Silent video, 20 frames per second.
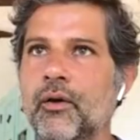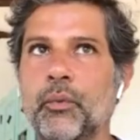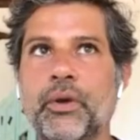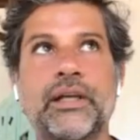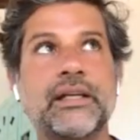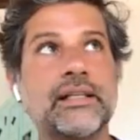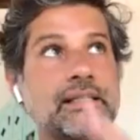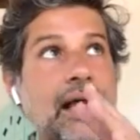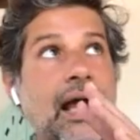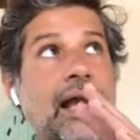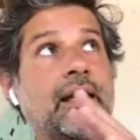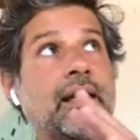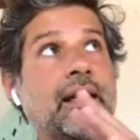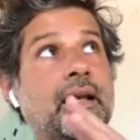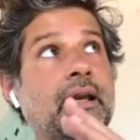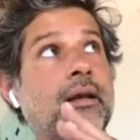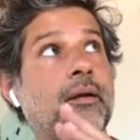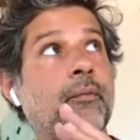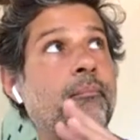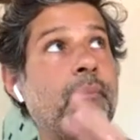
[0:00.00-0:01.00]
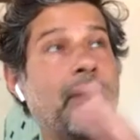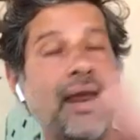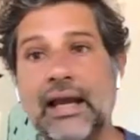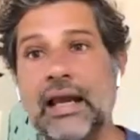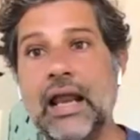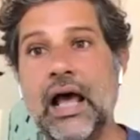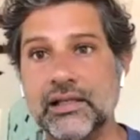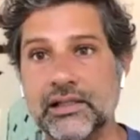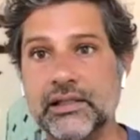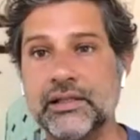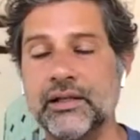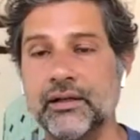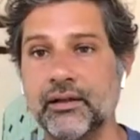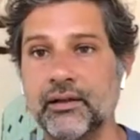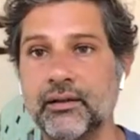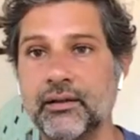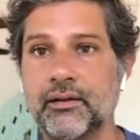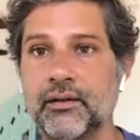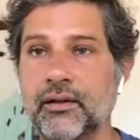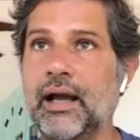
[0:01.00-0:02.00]
We decided in May last year,
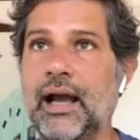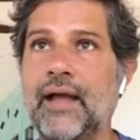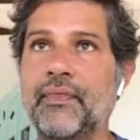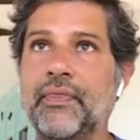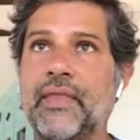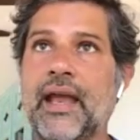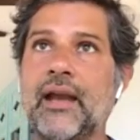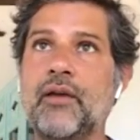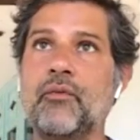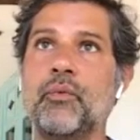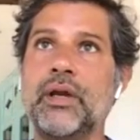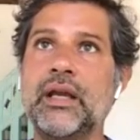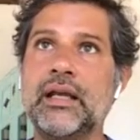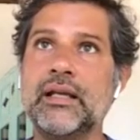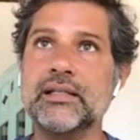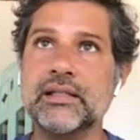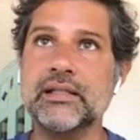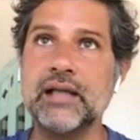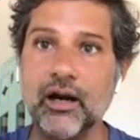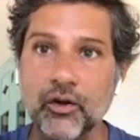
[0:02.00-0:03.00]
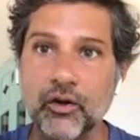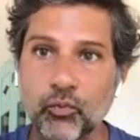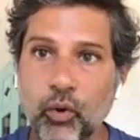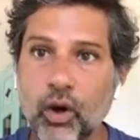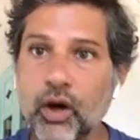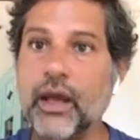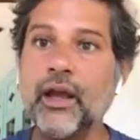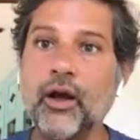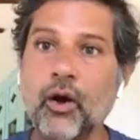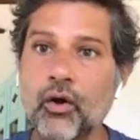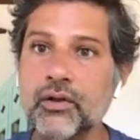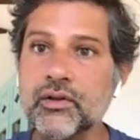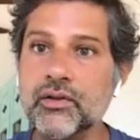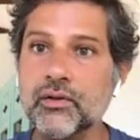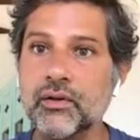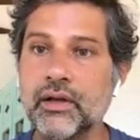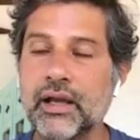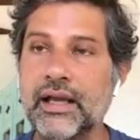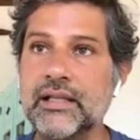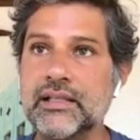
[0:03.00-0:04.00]
and then we started working
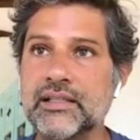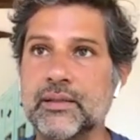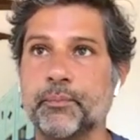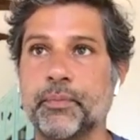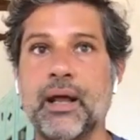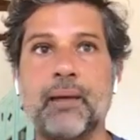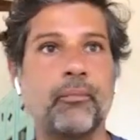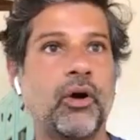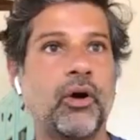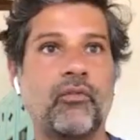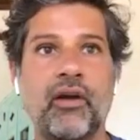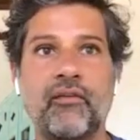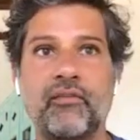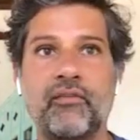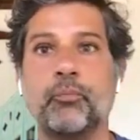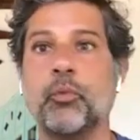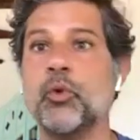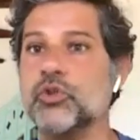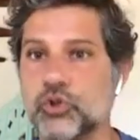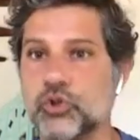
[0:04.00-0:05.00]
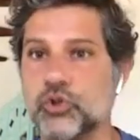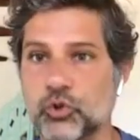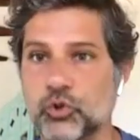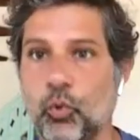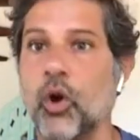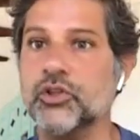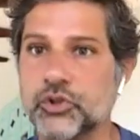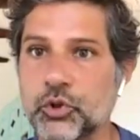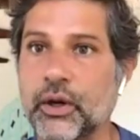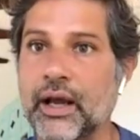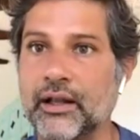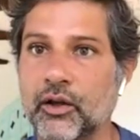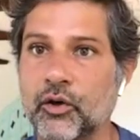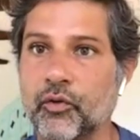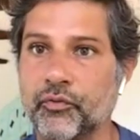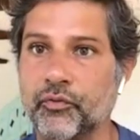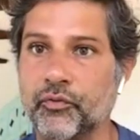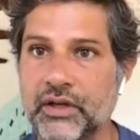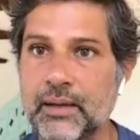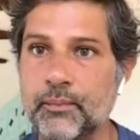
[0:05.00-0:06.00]
on in September, where we put squads together
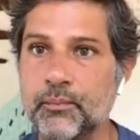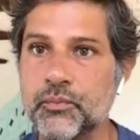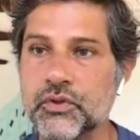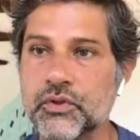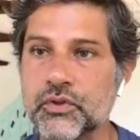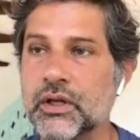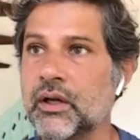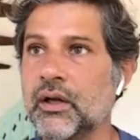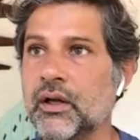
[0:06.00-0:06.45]
of teams